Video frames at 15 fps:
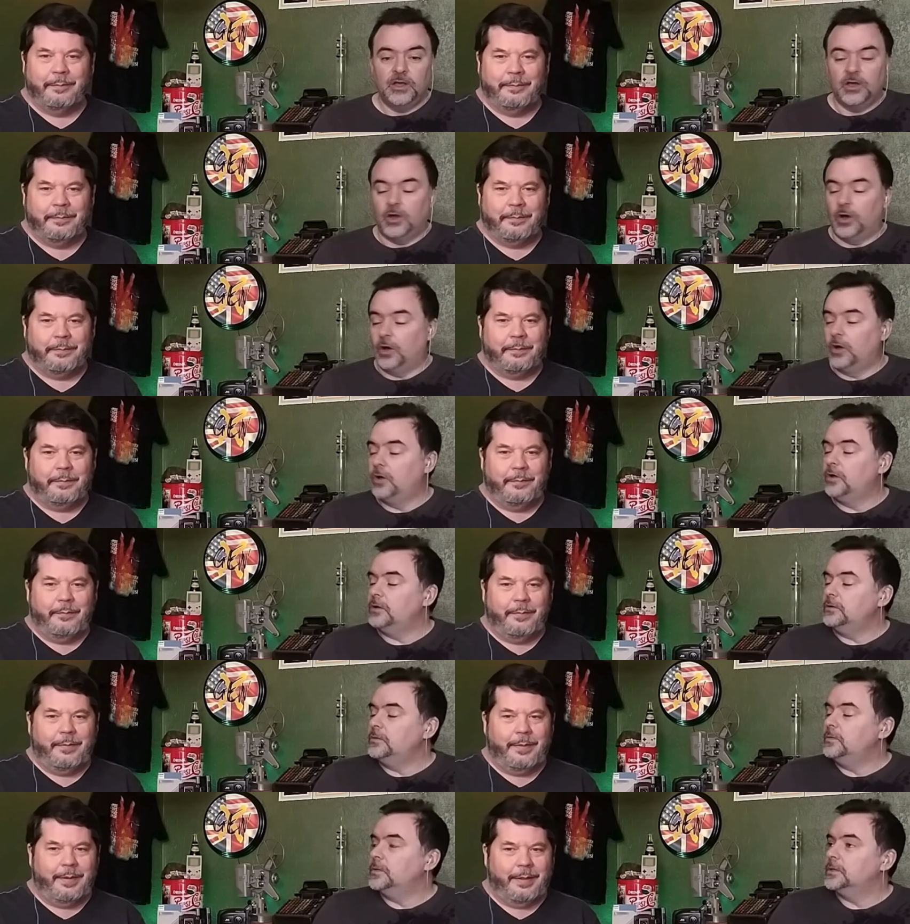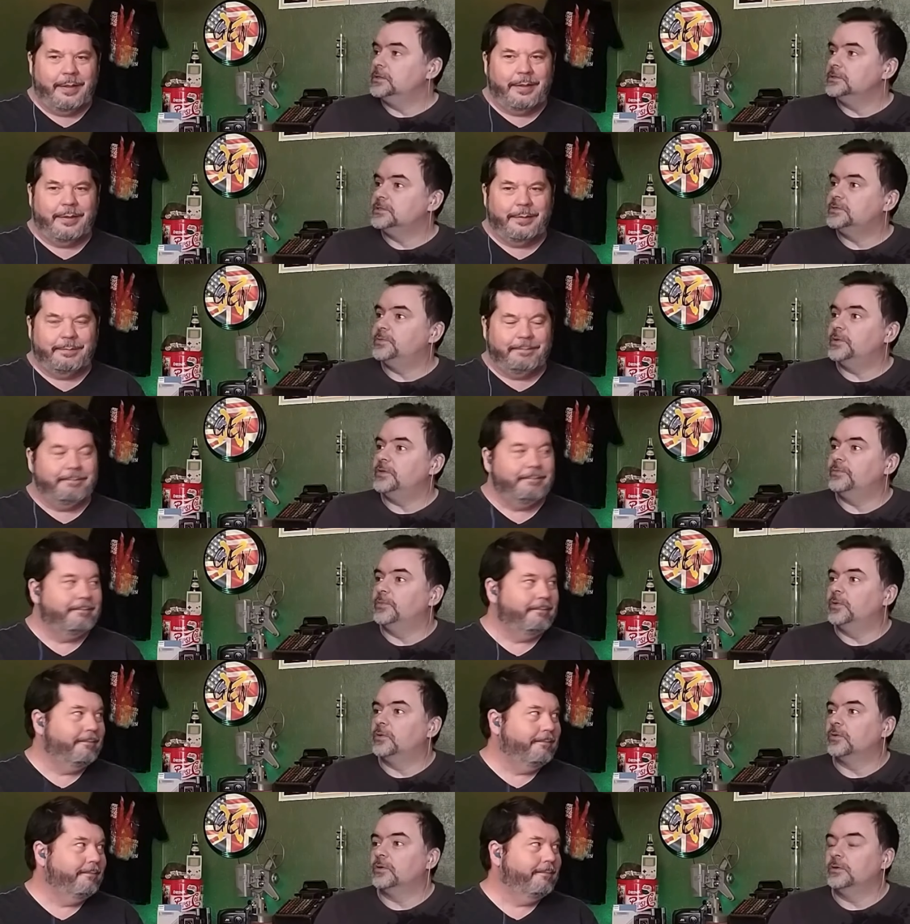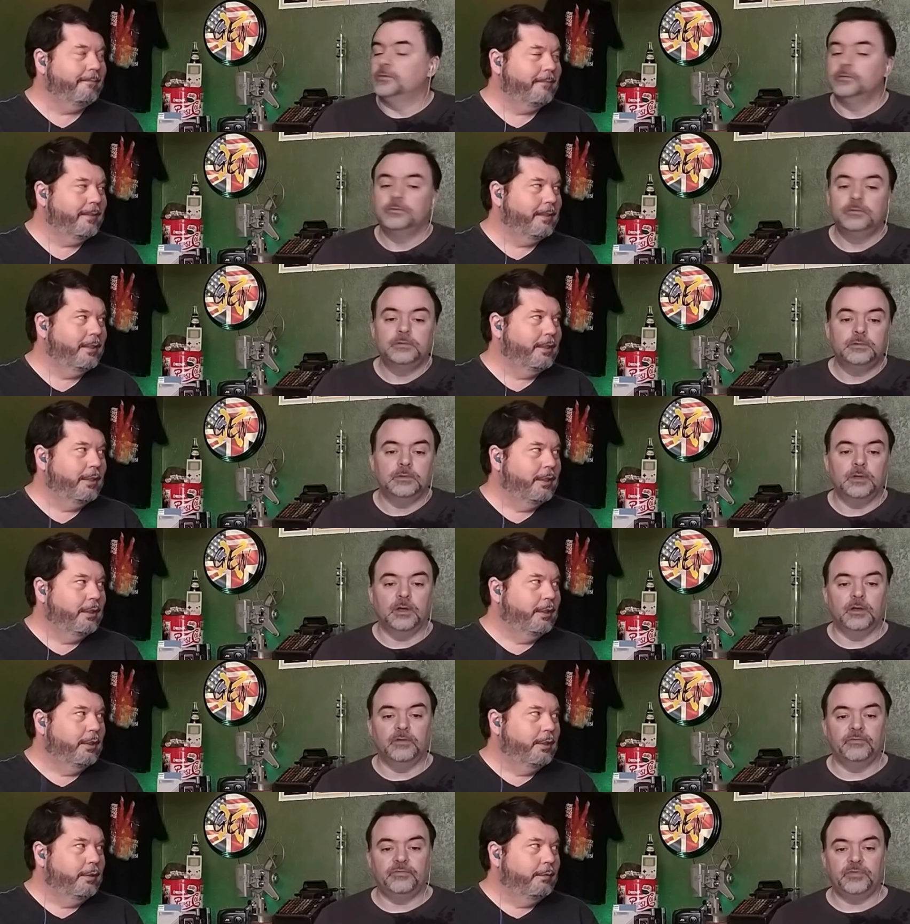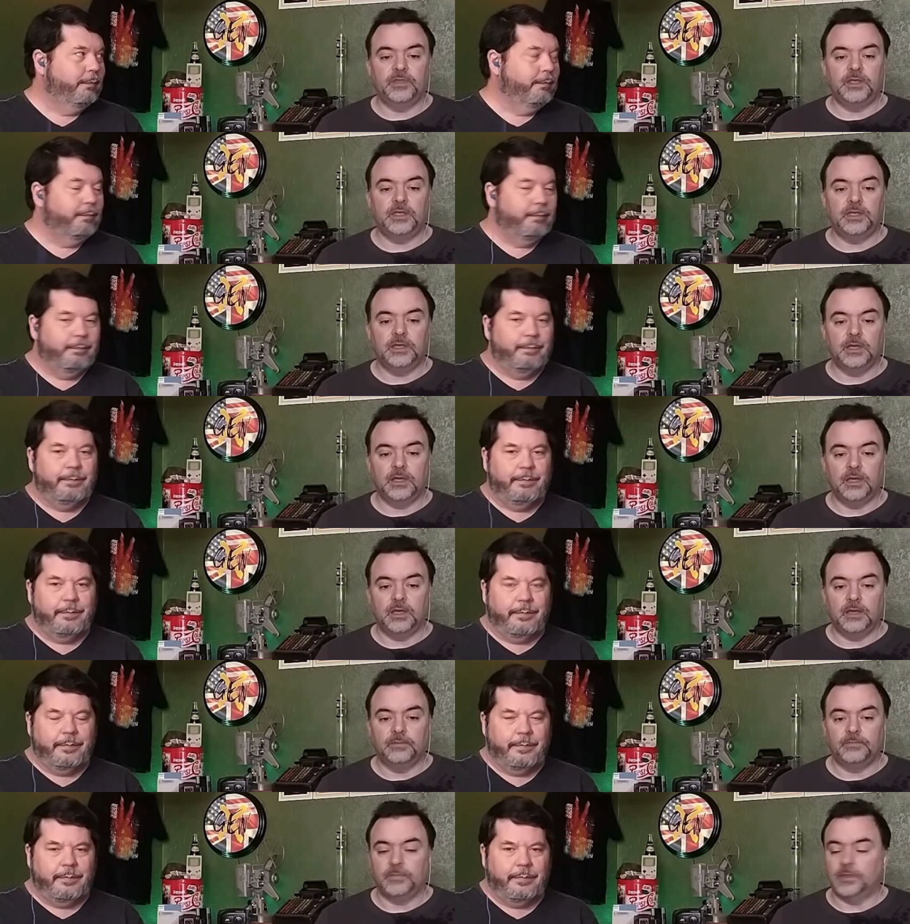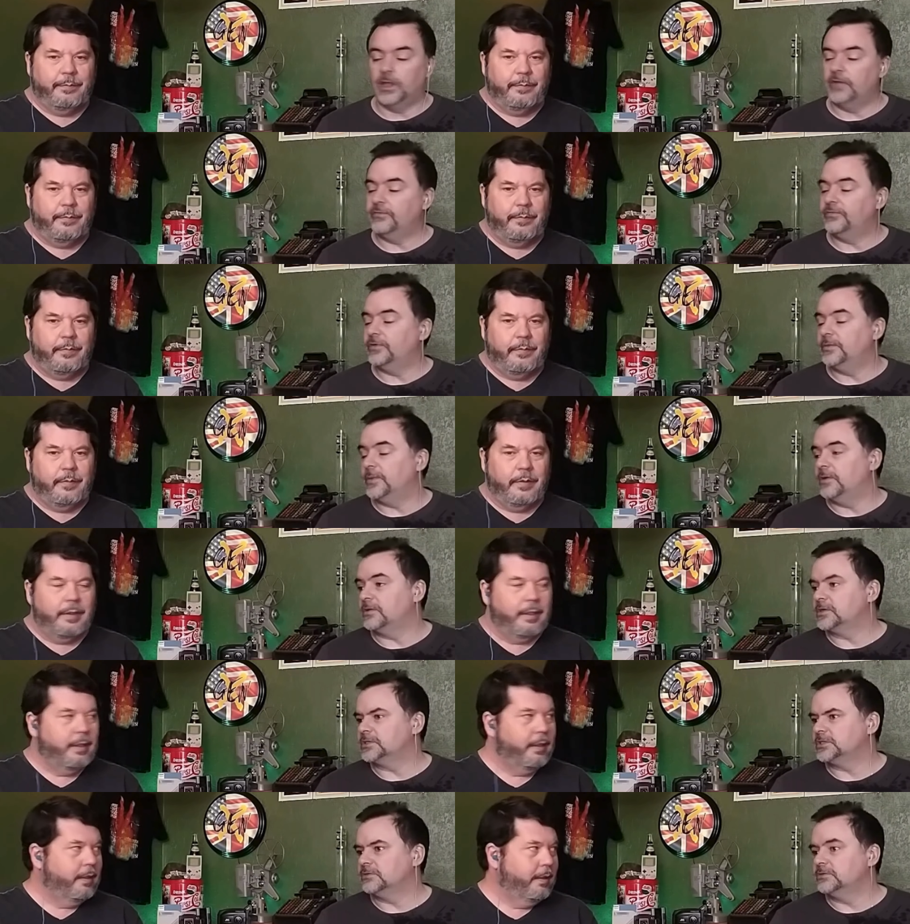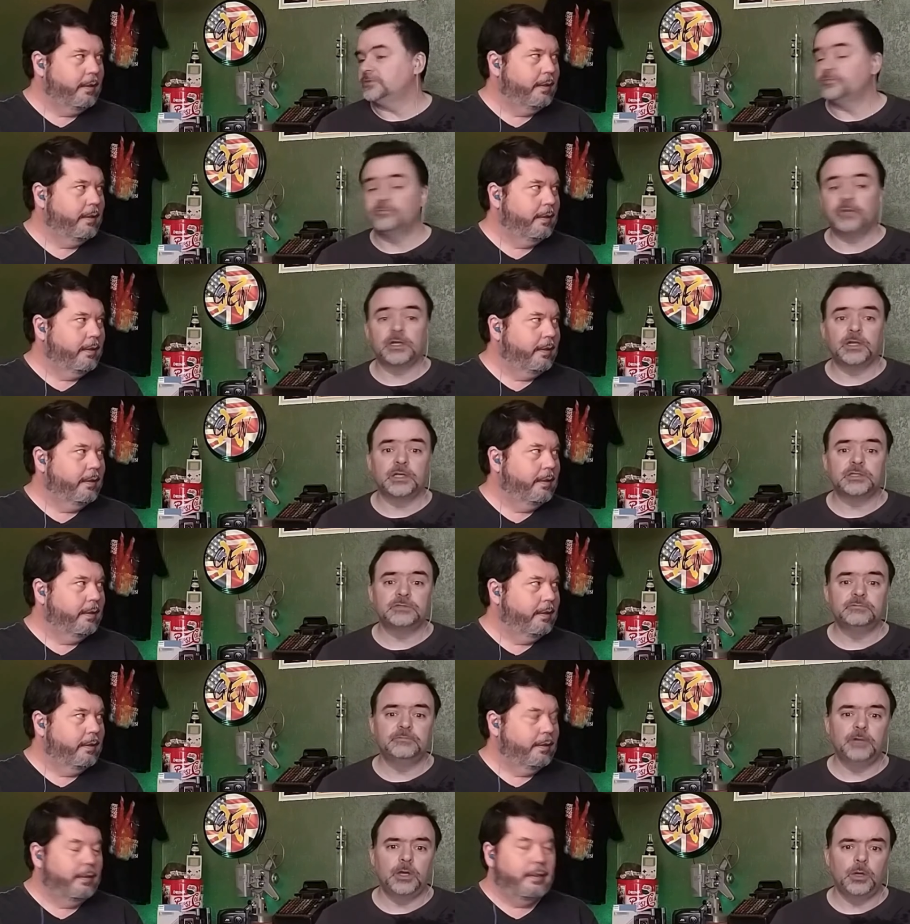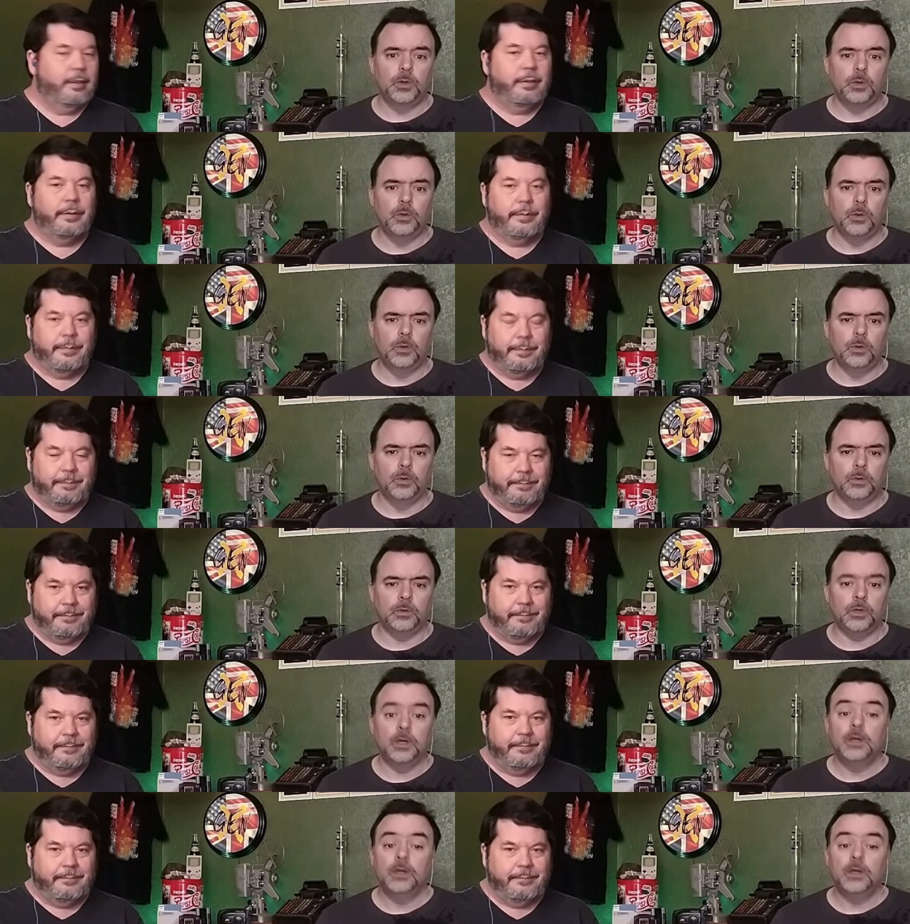Speaker 1: Onwards with more of the Life in America series from Recollection Road.